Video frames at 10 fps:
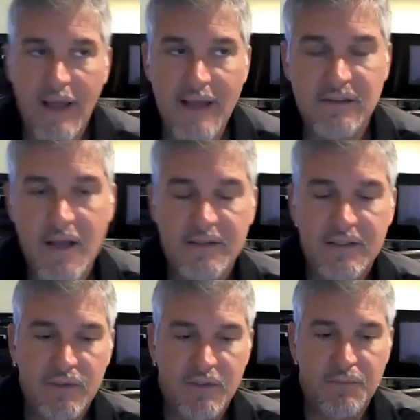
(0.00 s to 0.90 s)
a lot to
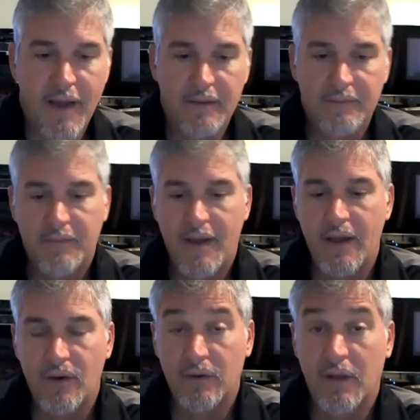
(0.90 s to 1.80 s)
do with my
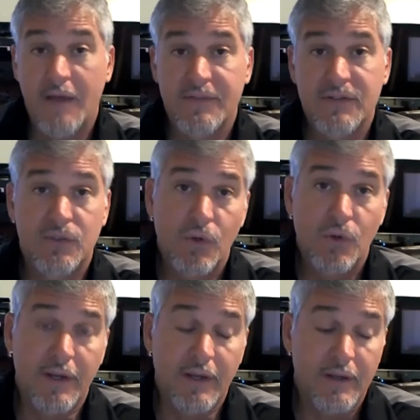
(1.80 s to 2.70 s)
own life
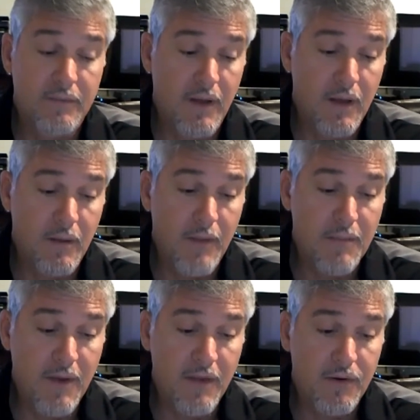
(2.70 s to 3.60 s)
story. My
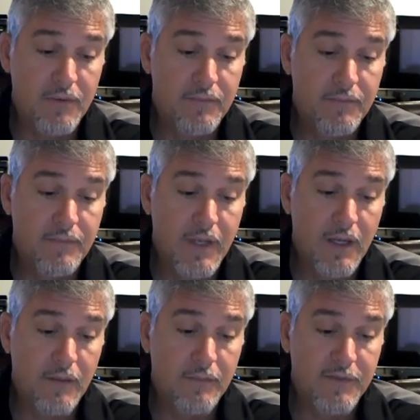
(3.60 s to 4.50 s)
mother
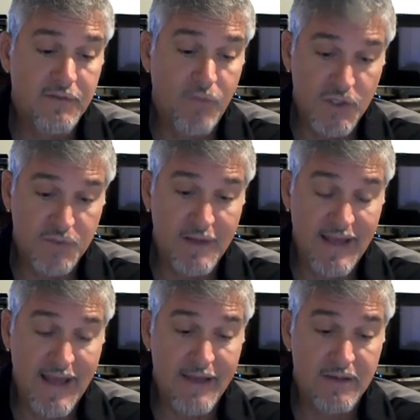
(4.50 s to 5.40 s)
divorced my
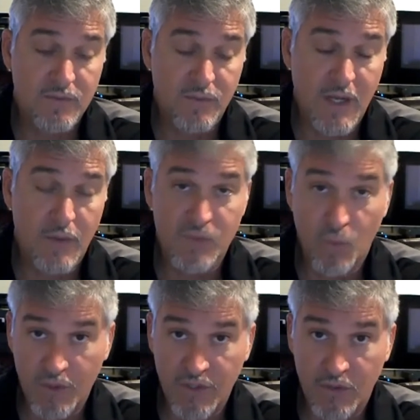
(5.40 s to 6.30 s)
dad when I was
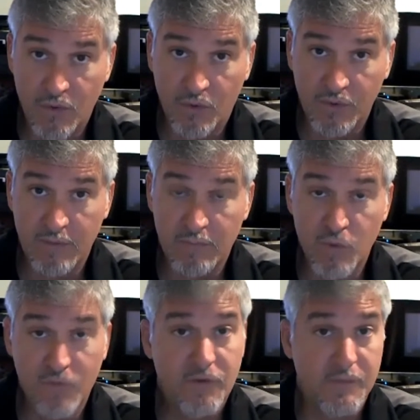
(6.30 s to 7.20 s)
1 year old and
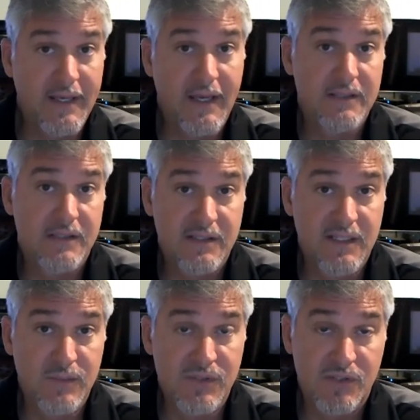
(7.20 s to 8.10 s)
moved from Kansas City,
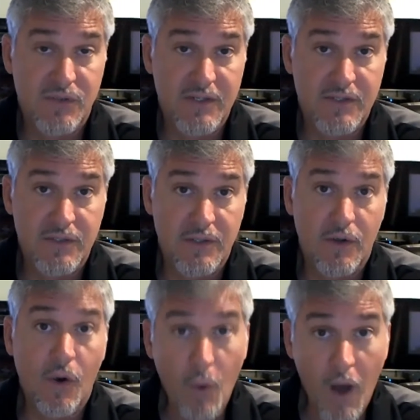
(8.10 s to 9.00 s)
Missouri to
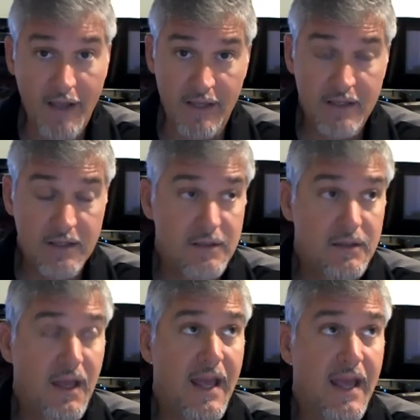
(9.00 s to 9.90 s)
Hawaii.
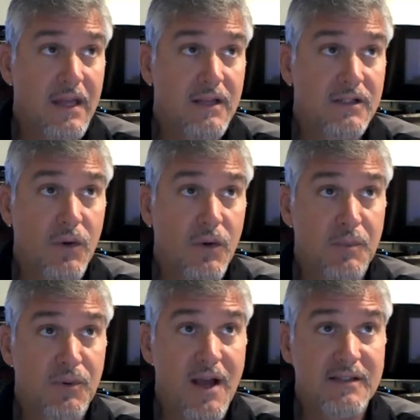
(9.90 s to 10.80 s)
And so in the
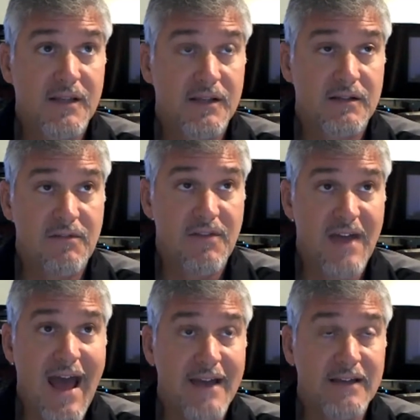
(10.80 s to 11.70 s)
process of
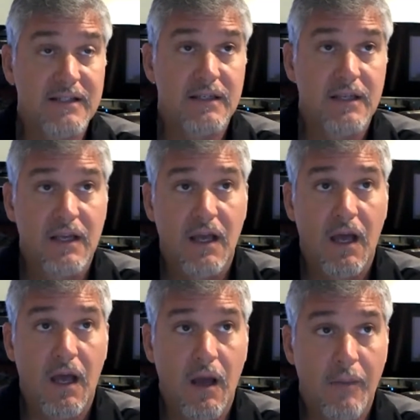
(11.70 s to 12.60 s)
that
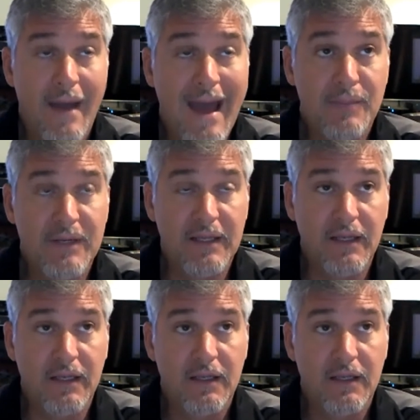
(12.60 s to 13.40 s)
happening,